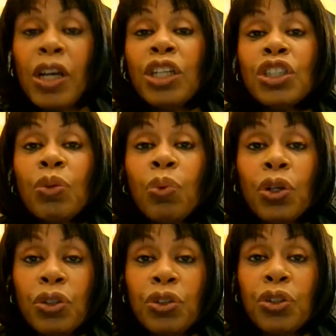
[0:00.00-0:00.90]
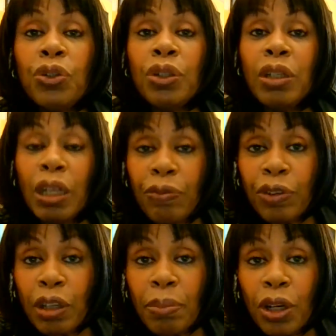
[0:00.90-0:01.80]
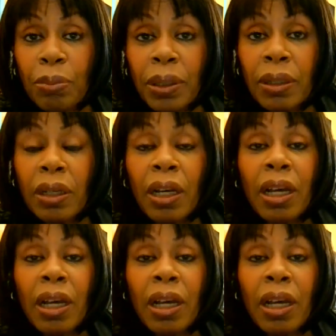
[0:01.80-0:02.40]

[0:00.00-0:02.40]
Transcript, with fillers: So what you do, you live for the moment,